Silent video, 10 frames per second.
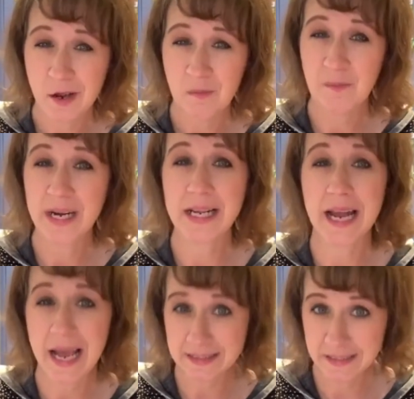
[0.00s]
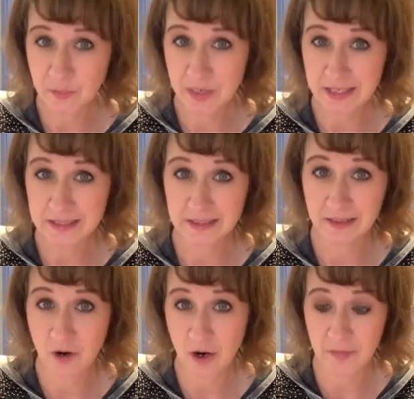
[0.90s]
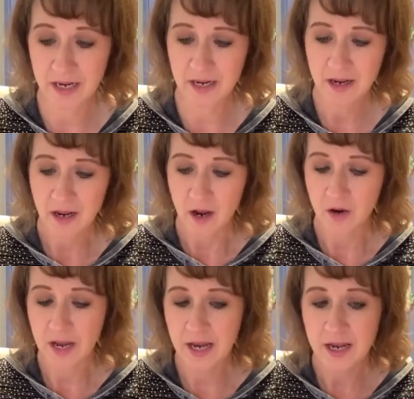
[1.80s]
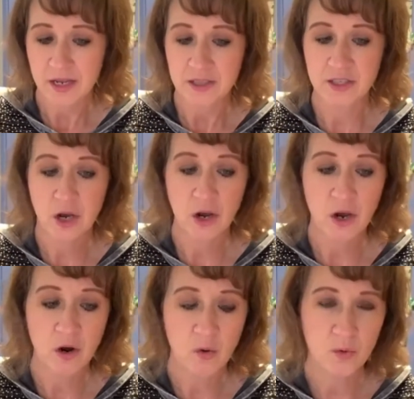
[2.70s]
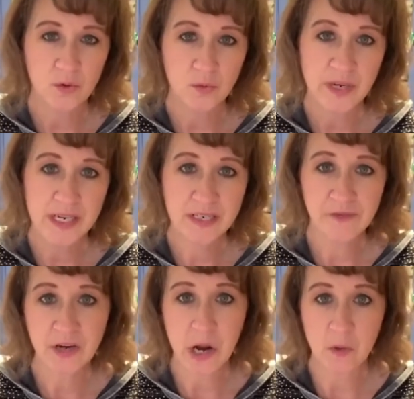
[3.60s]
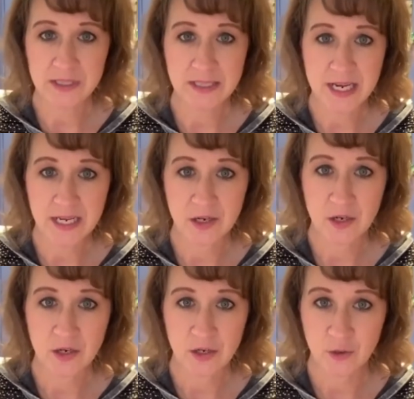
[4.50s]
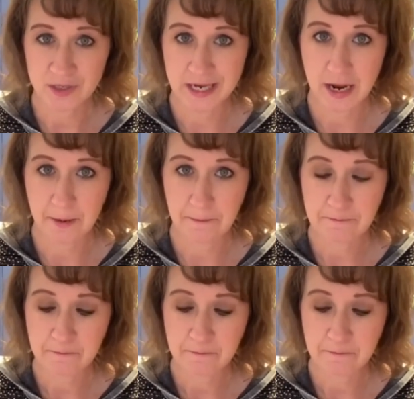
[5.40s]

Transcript: but it has to bring a sense of harmony, okay? So we need to figure out what's taking your time.